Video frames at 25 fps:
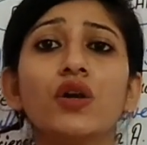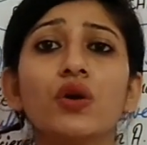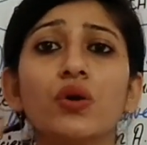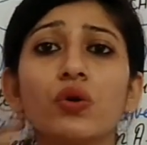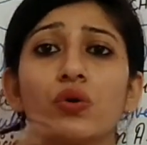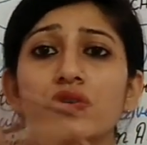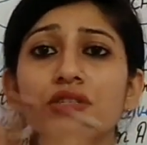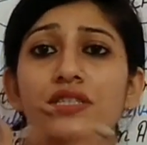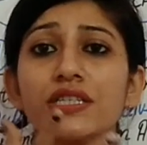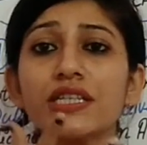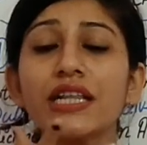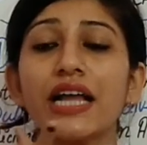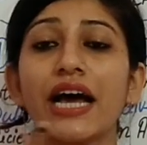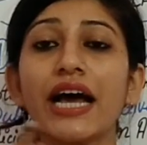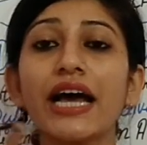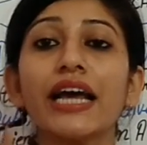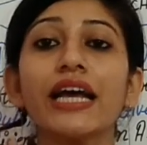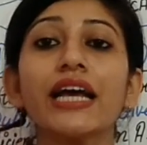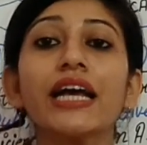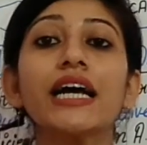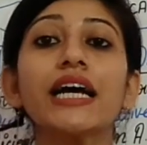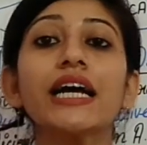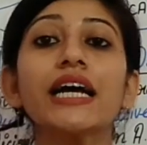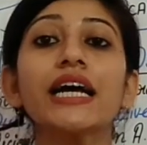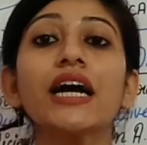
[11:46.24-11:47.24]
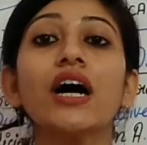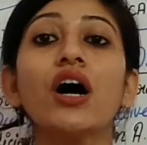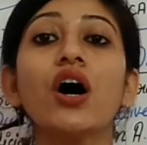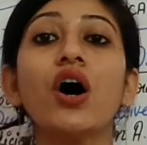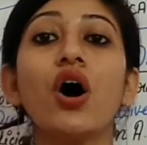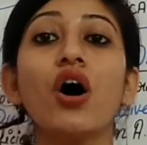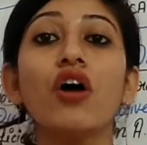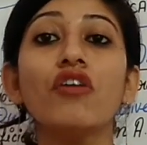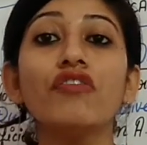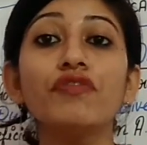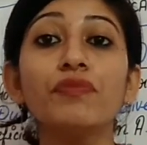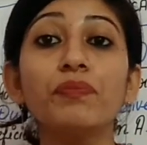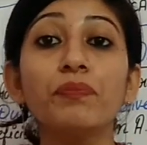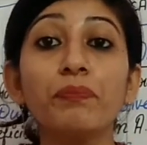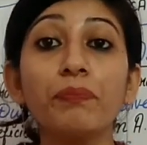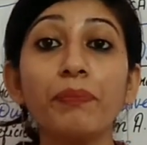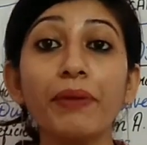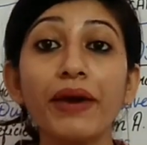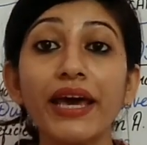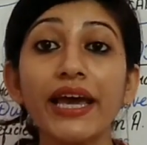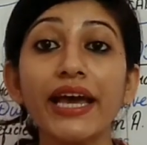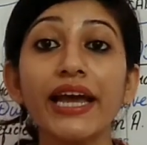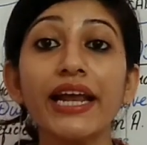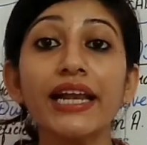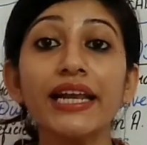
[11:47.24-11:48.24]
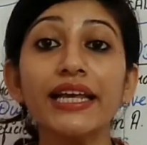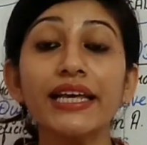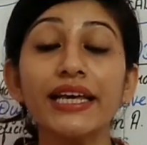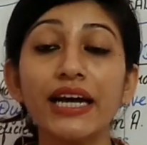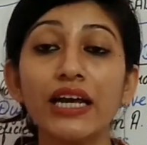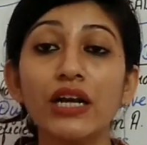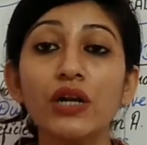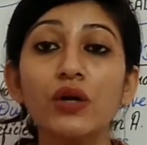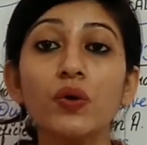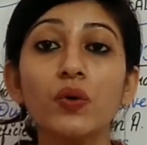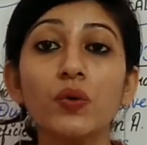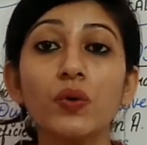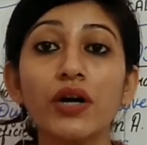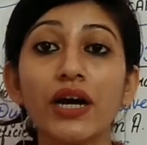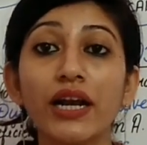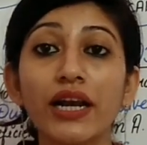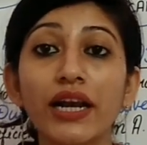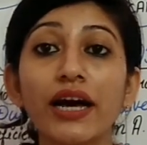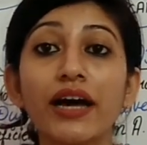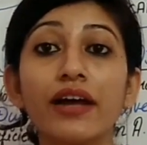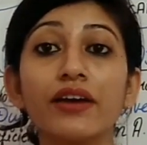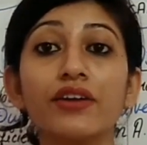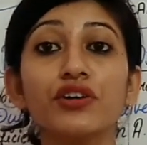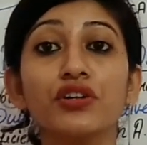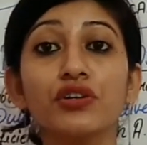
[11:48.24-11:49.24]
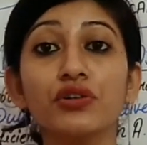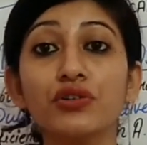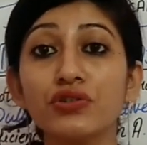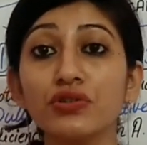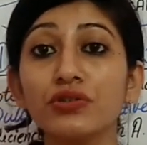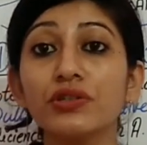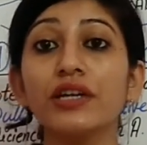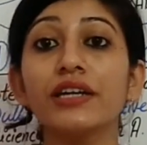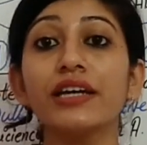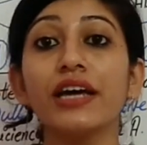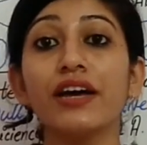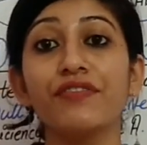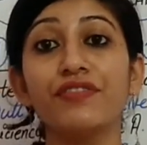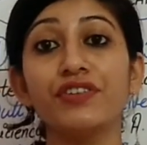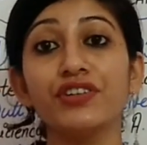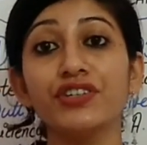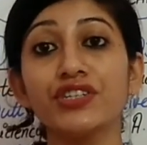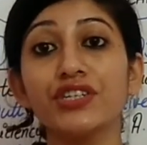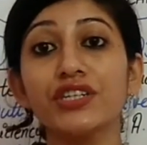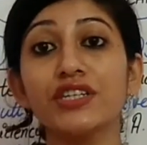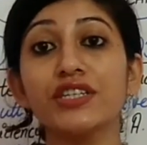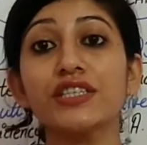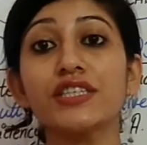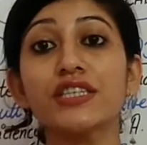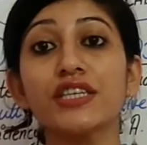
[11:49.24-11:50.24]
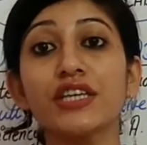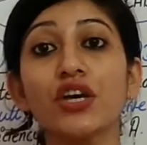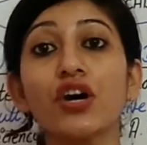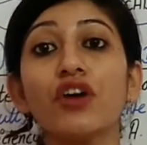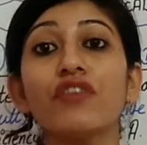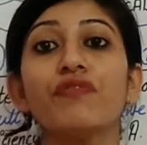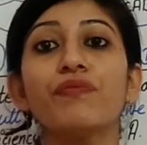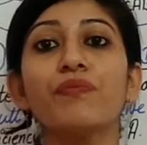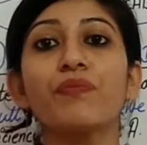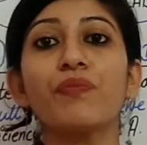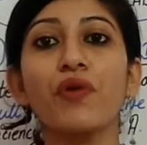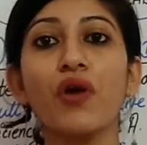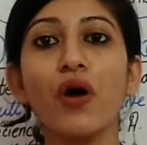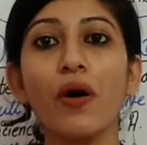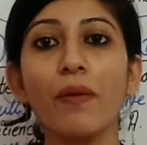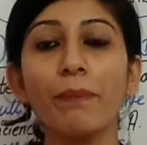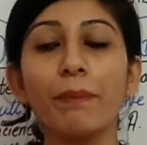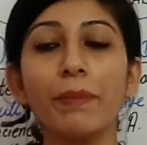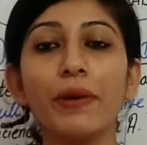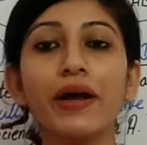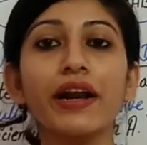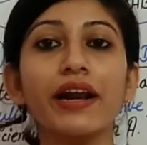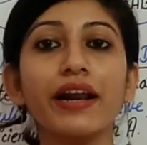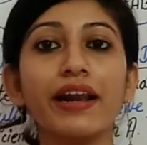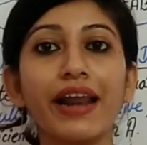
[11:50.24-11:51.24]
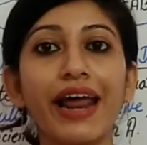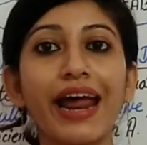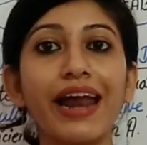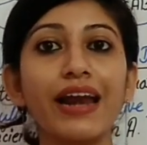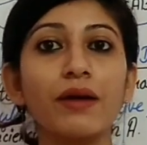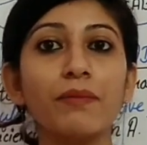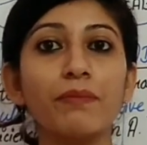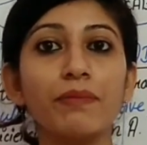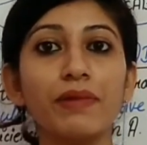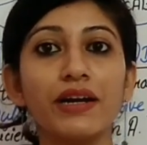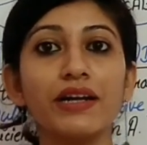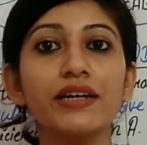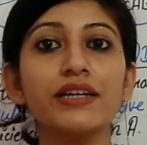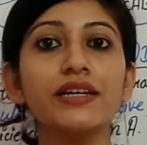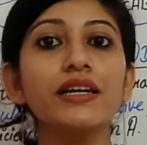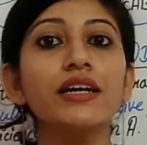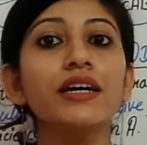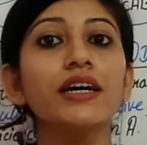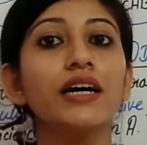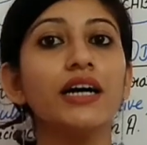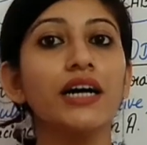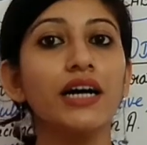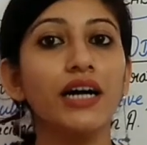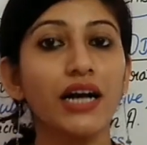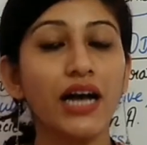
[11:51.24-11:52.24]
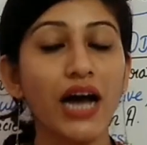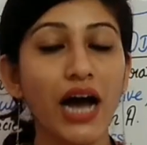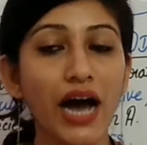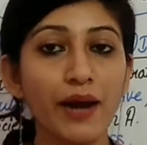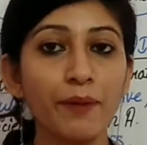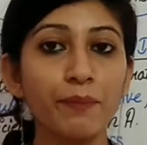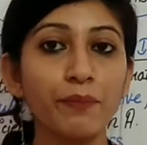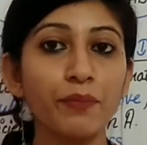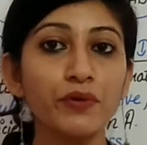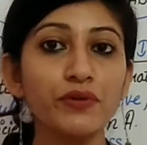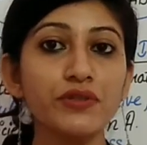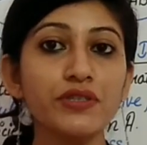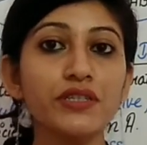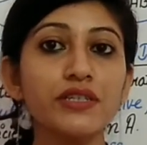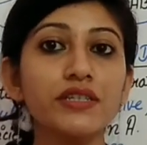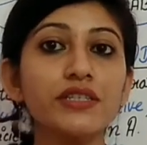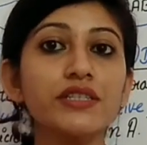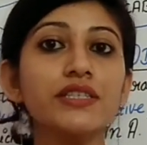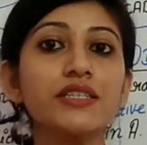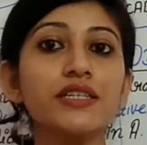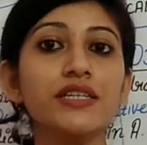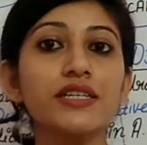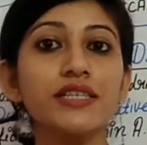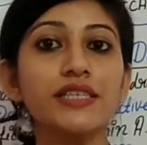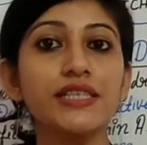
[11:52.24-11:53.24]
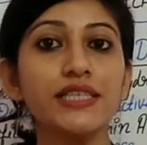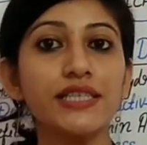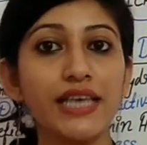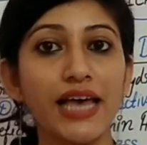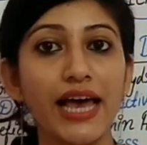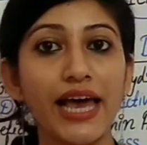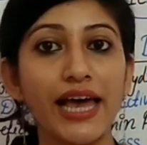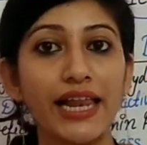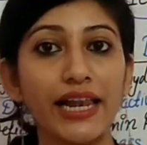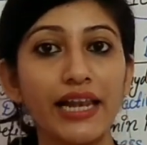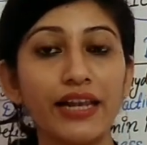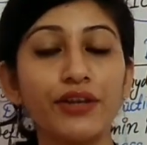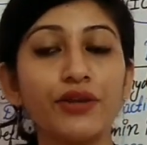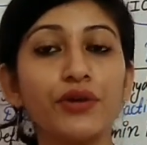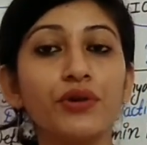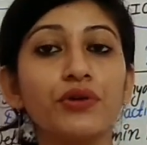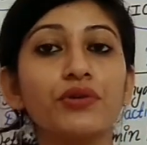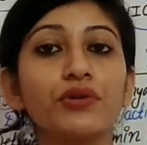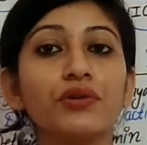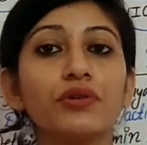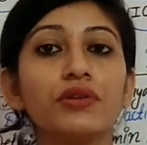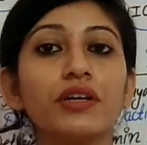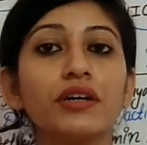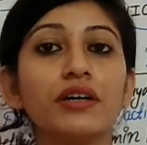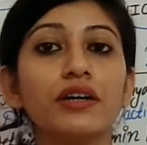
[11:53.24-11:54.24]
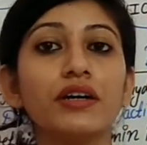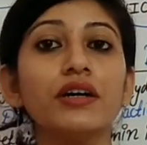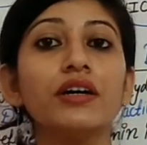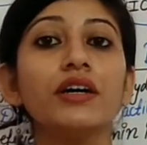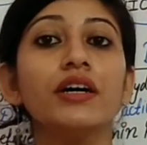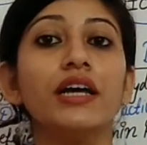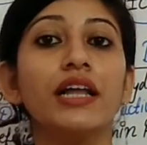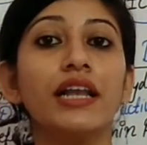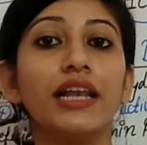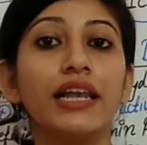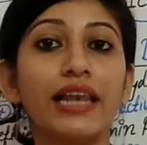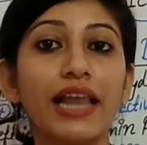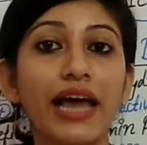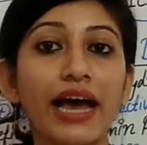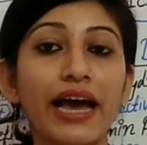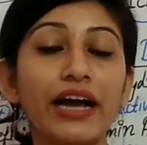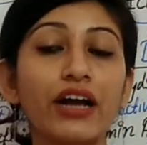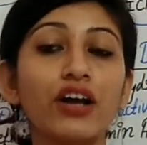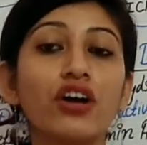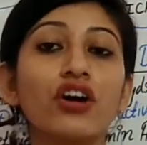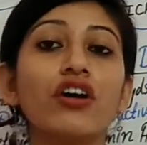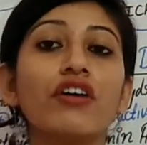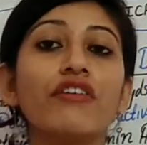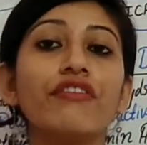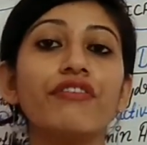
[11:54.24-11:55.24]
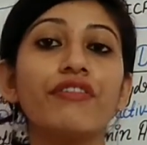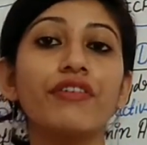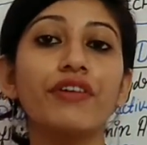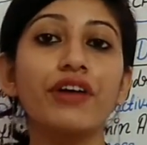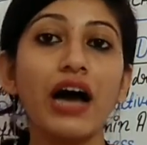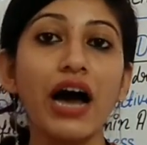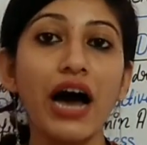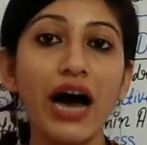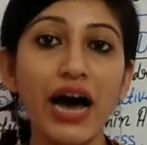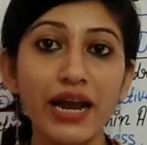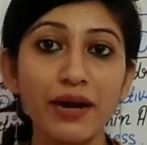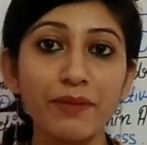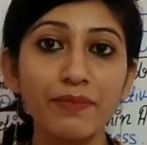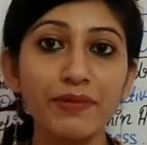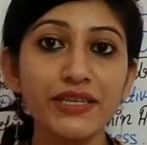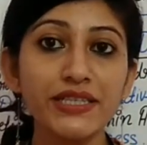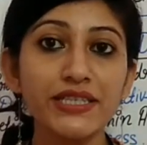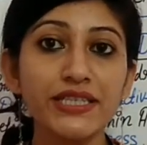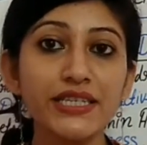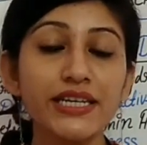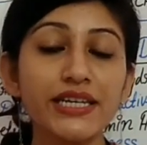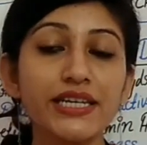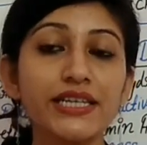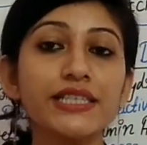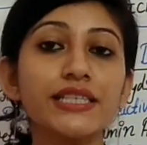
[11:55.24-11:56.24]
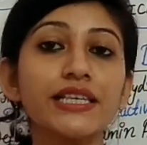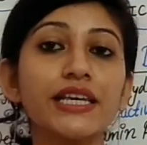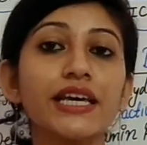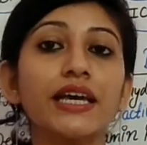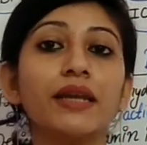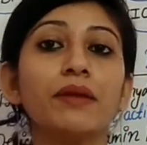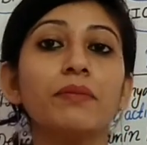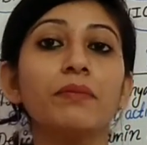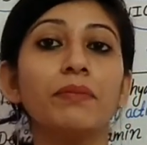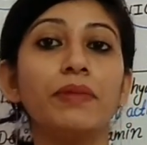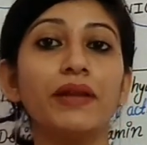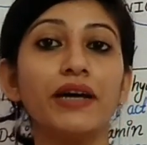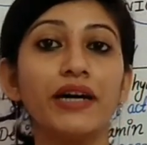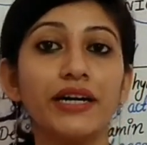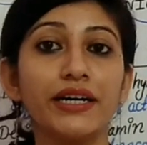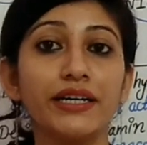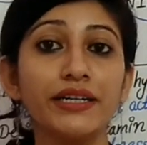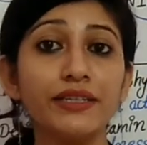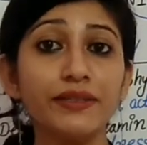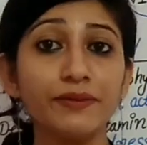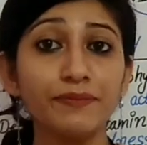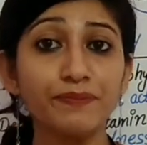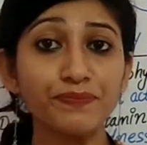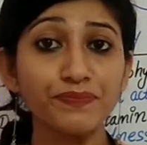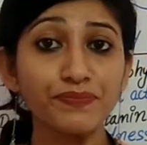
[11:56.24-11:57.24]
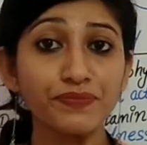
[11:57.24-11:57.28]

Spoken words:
looks like of pale yellow color due to the deficiency of proper red blood corpuscles in cell. Due to the lack of RBCs in blood,